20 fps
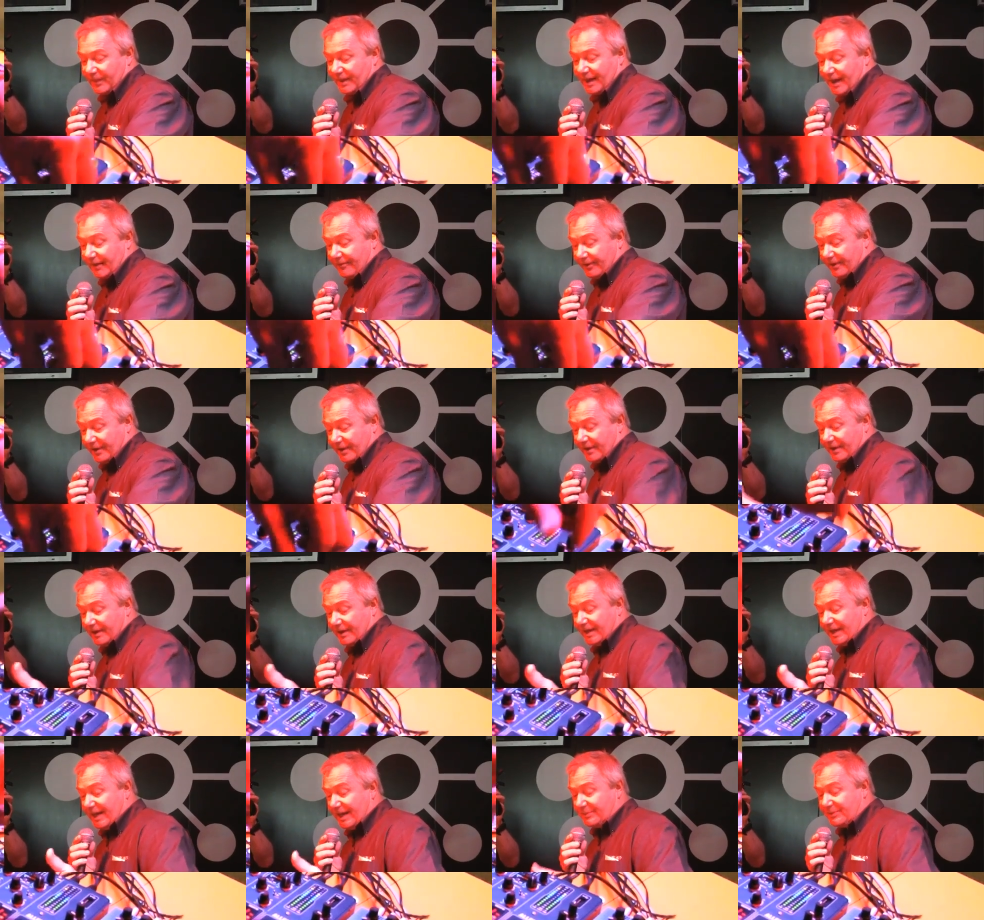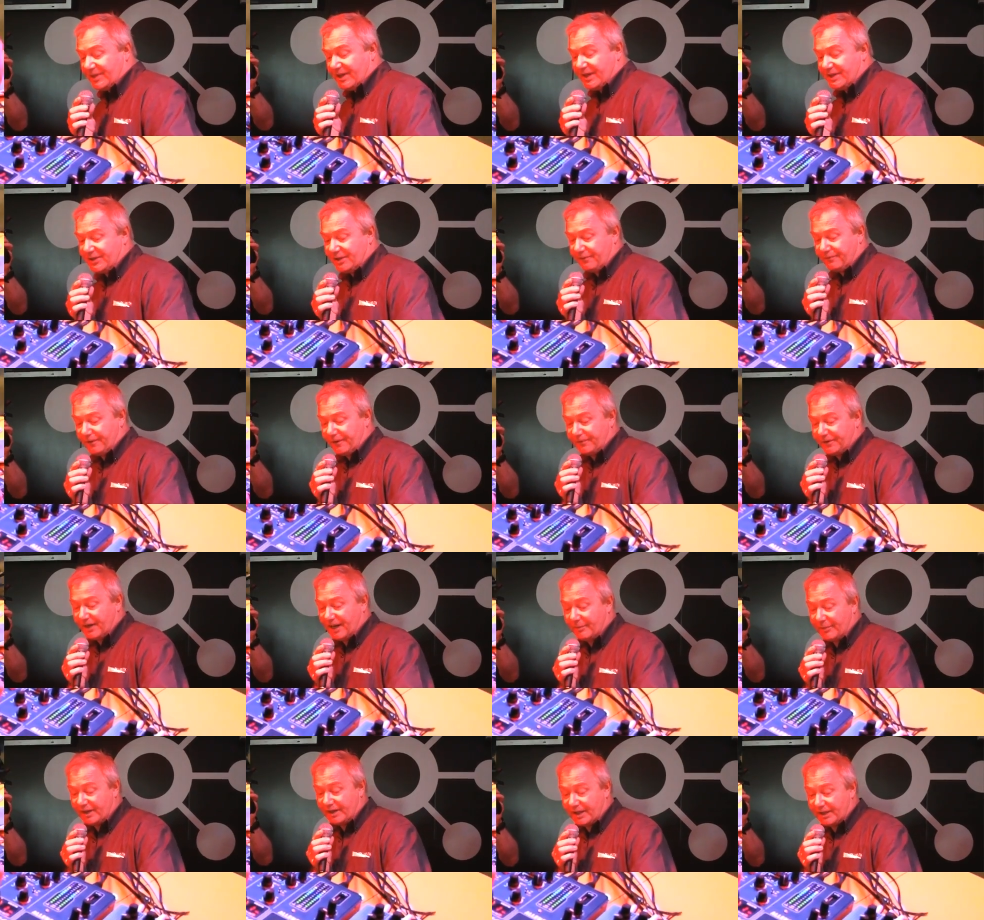have an EMT 250
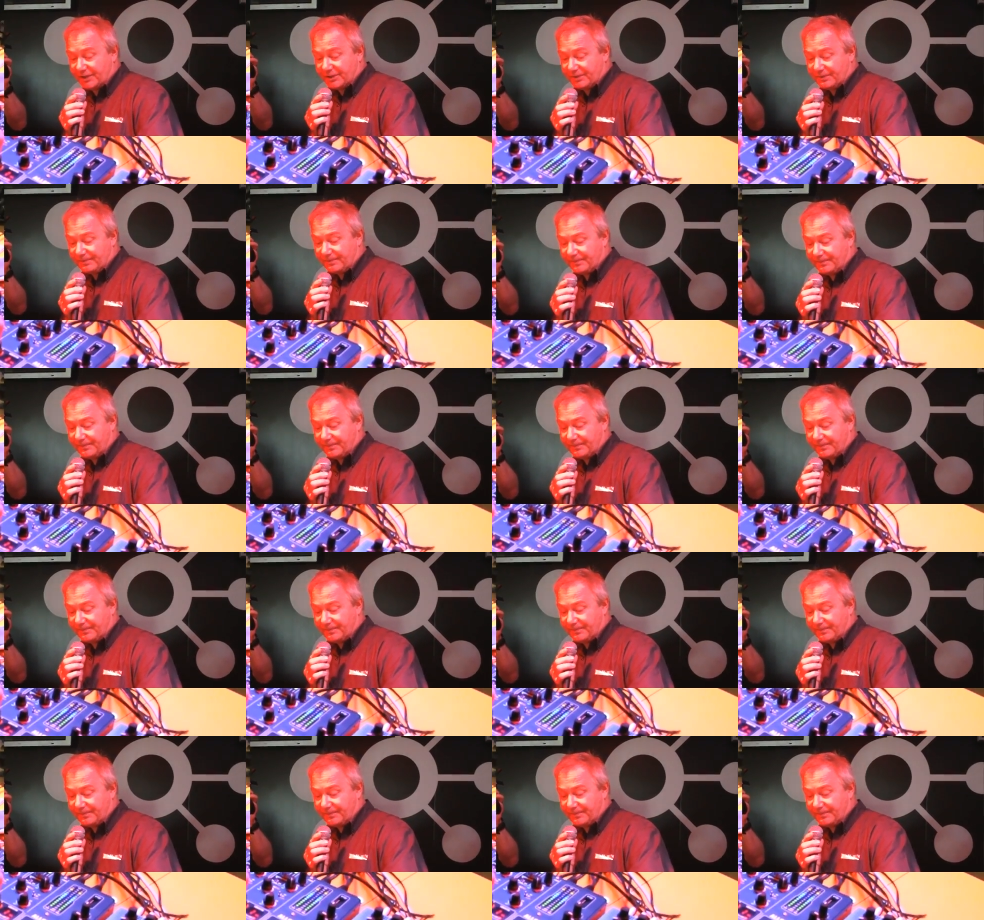emulation,